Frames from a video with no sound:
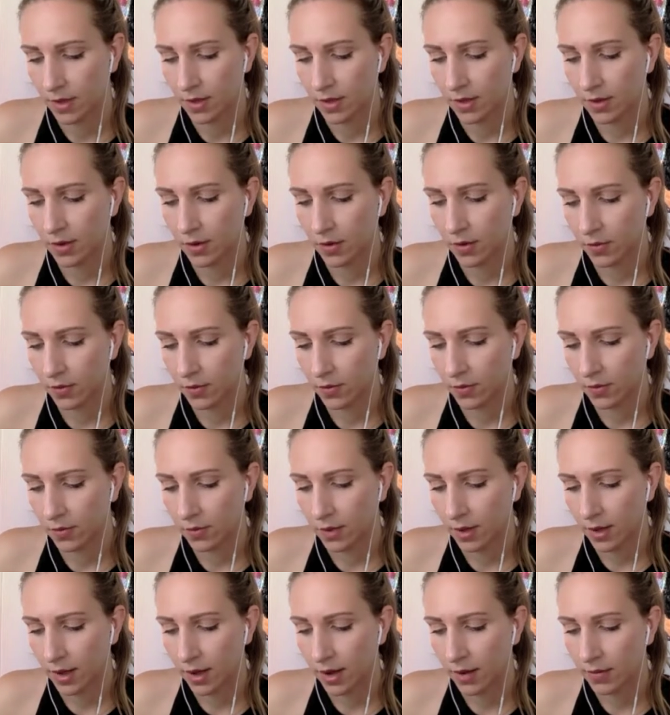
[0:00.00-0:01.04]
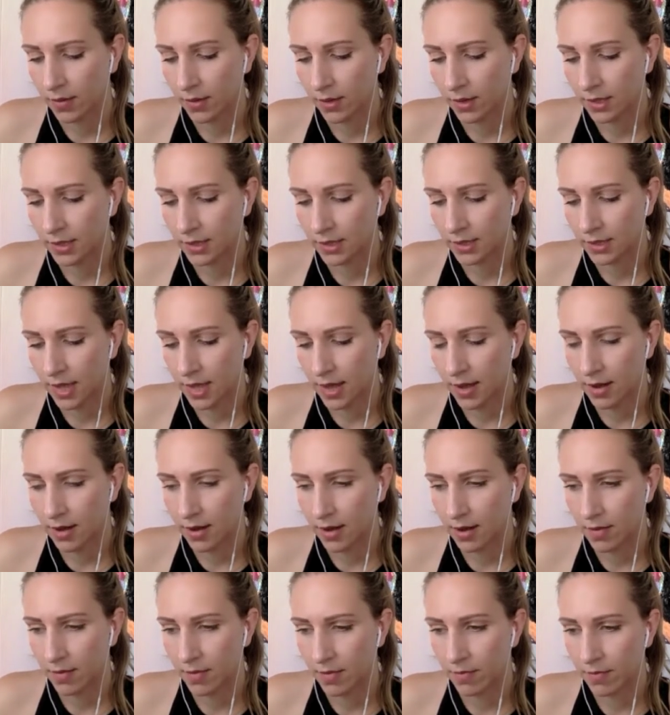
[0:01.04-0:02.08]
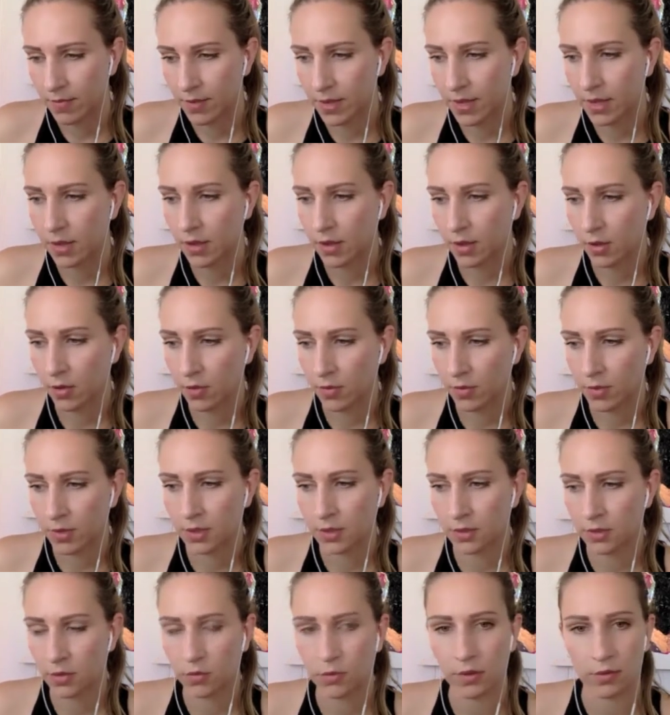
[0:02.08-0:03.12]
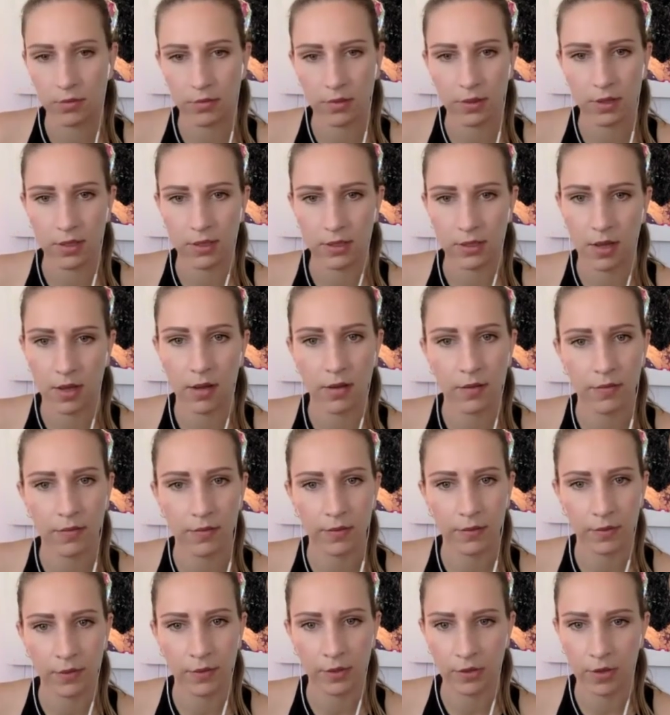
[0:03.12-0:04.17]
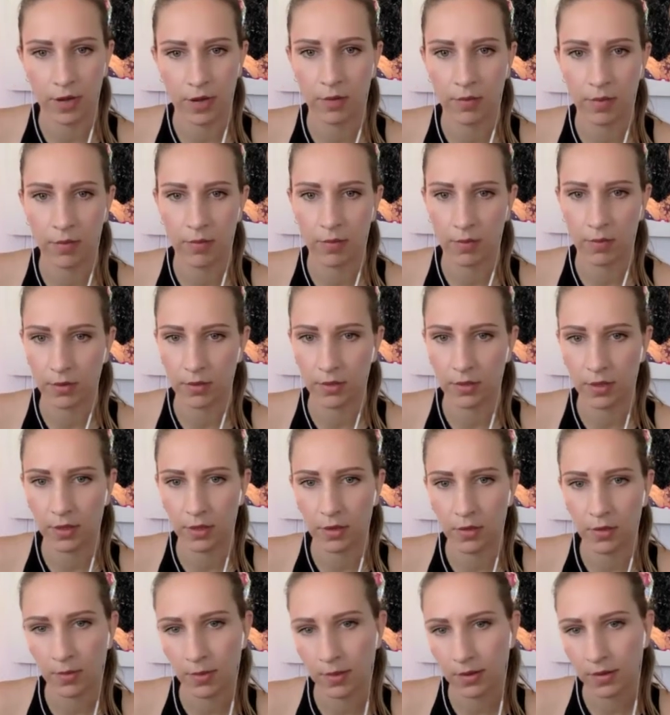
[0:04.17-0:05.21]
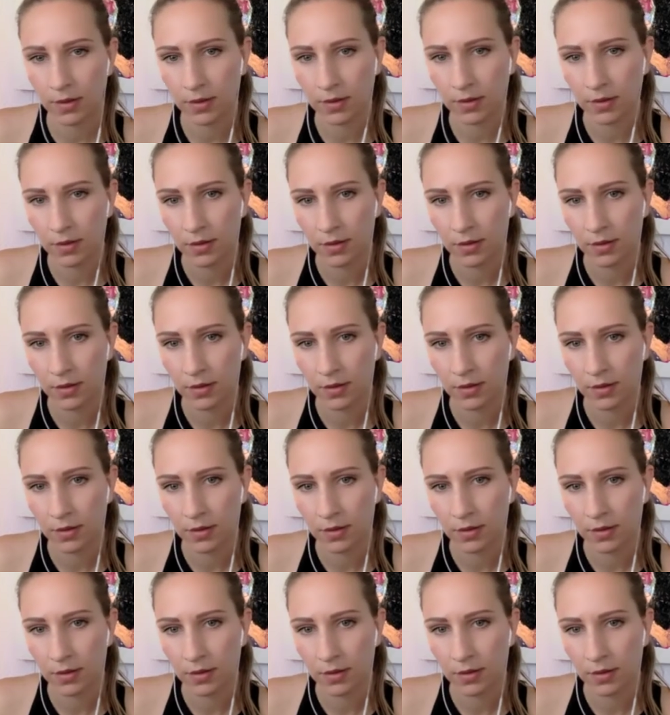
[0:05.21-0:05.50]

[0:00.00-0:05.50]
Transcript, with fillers: know, I realized that being human is only really tough when we try to be more than human.